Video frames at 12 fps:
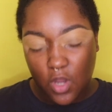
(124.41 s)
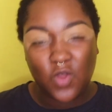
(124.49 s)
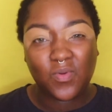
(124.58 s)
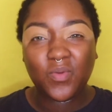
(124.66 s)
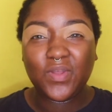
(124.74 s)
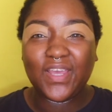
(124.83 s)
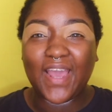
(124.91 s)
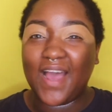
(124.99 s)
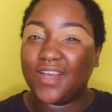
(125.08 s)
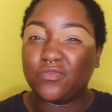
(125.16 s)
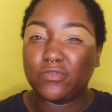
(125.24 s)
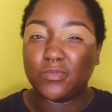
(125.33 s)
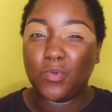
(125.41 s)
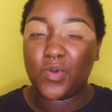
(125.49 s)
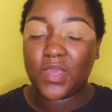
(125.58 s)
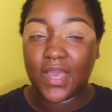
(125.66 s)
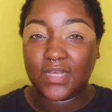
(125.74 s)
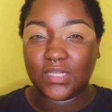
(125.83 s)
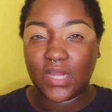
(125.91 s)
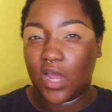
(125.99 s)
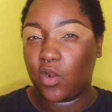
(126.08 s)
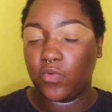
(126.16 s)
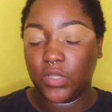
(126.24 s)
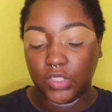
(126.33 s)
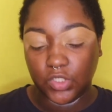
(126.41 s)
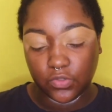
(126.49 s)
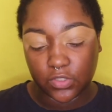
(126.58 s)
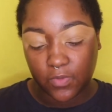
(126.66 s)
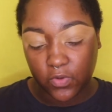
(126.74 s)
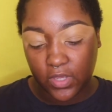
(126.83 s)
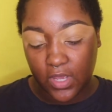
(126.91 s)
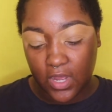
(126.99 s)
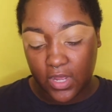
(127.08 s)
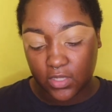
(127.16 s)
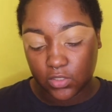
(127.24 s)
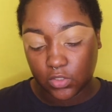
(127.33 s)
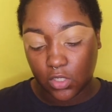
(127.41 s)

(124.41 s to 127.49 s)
Nobody really asked for smoky eyes, and I don't really do smoky eyes,